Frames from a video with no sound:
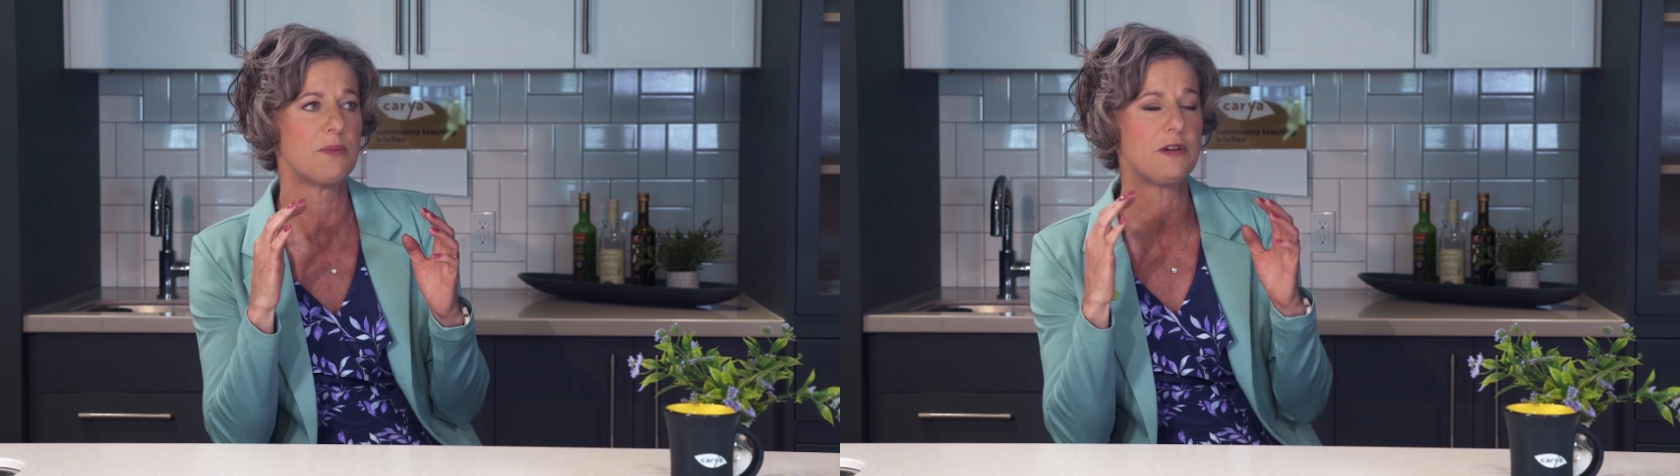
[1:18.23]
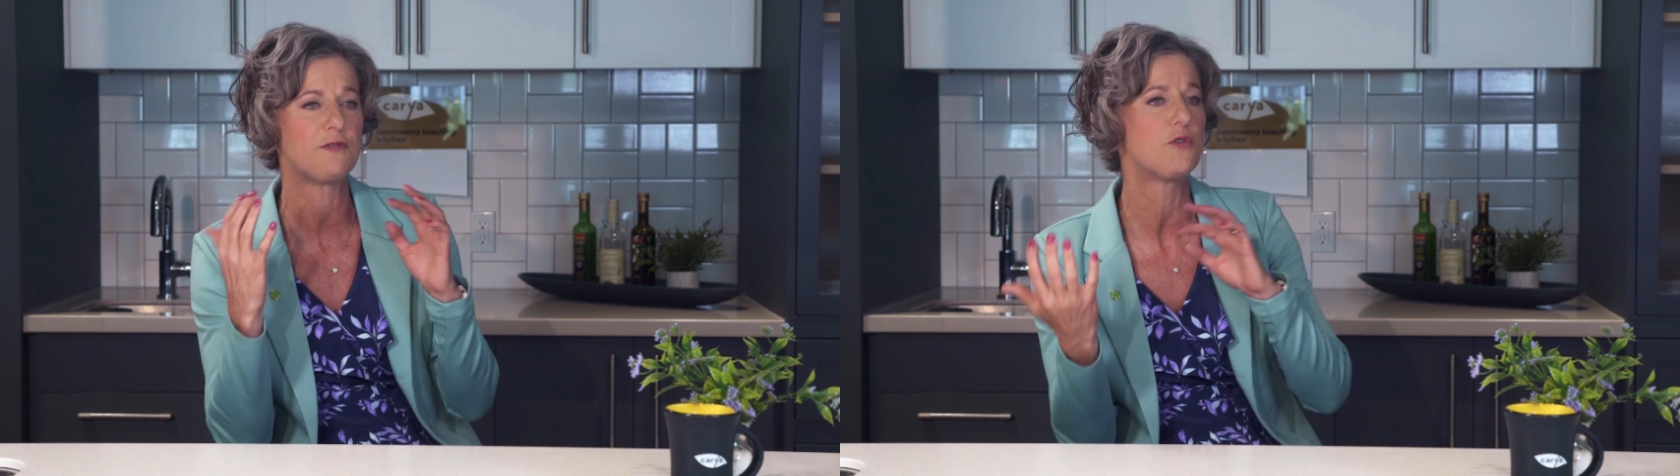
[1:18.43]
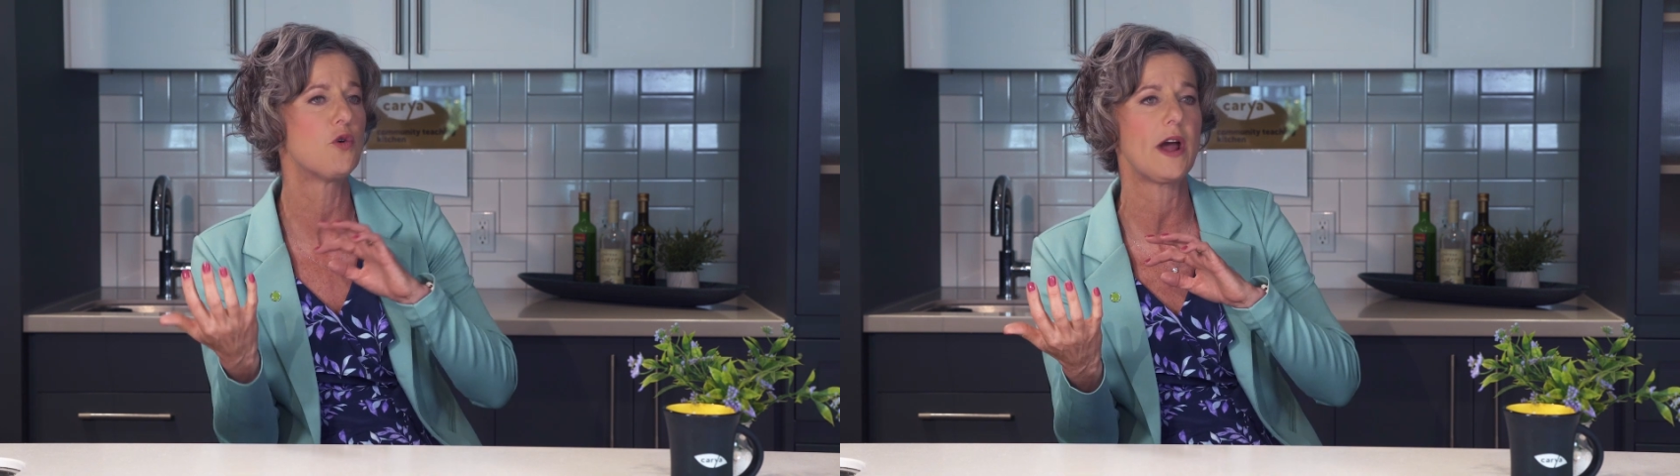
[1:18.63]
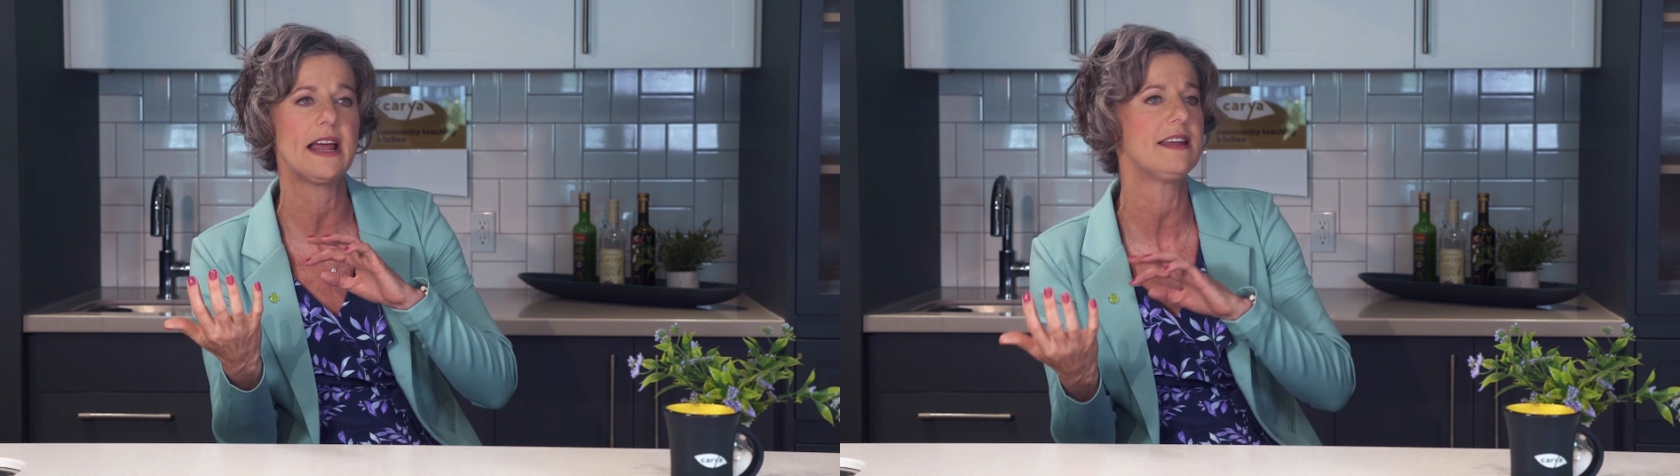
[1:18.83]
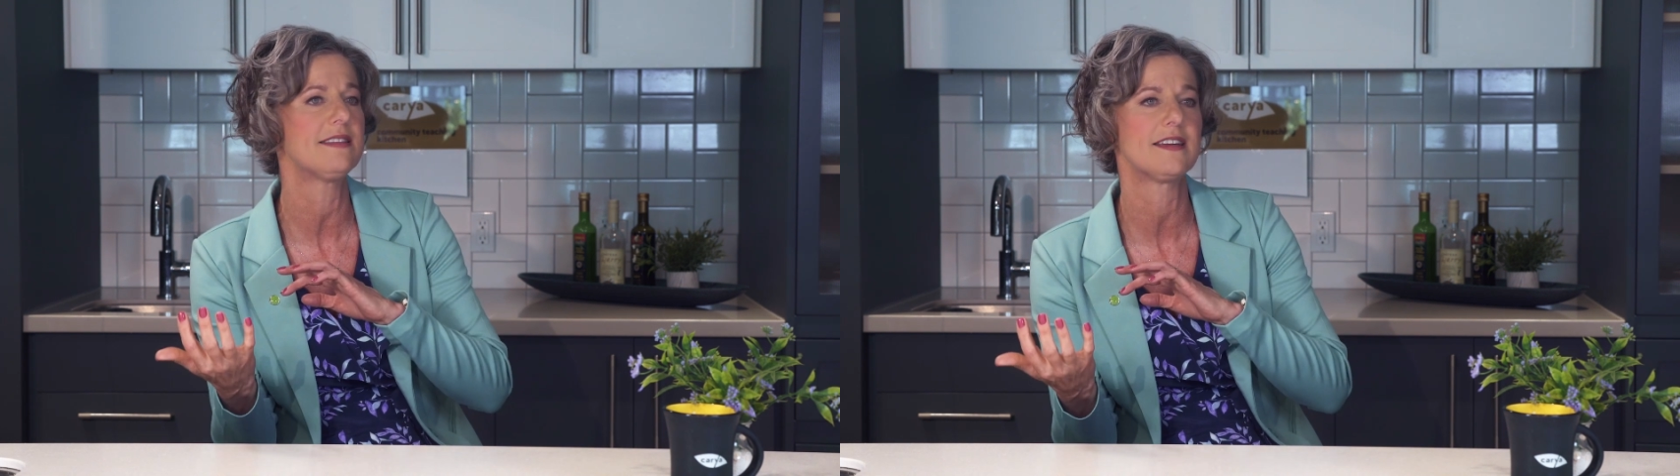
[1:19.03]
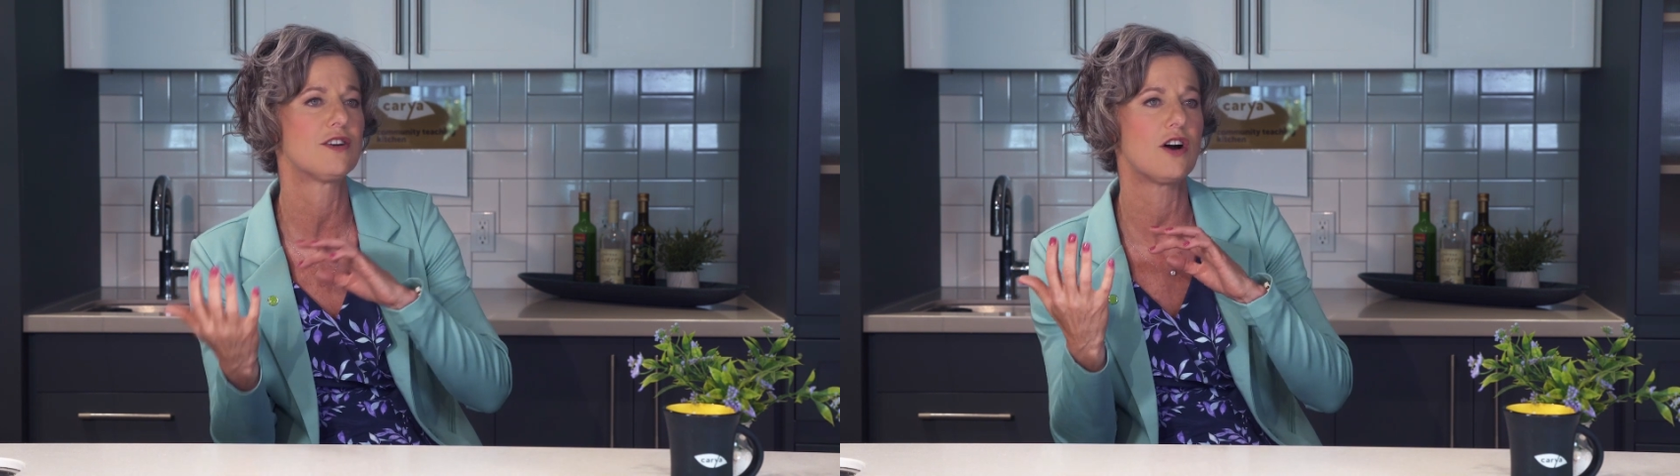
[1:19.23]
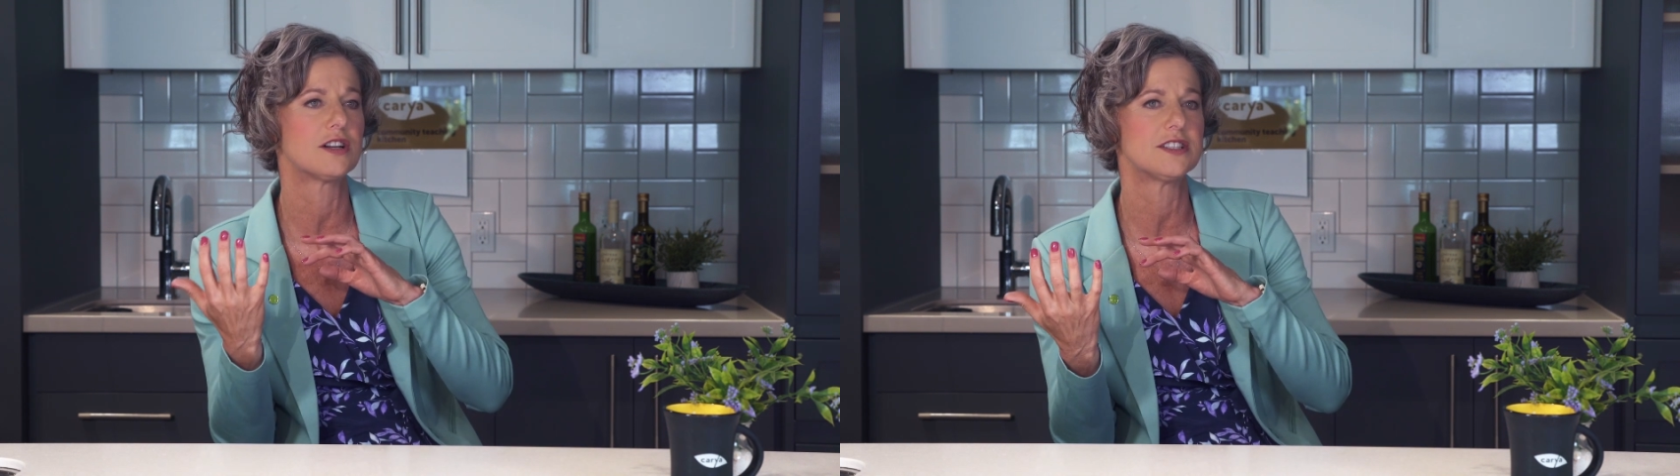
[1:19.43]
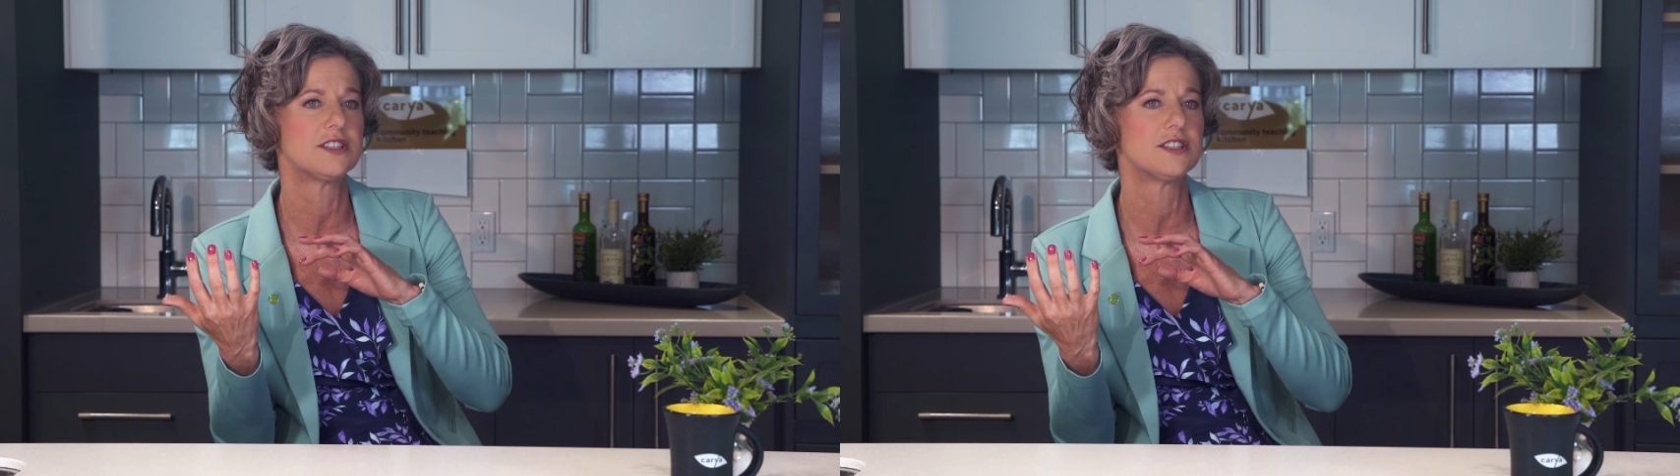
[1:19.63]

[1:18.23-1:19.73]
before anything got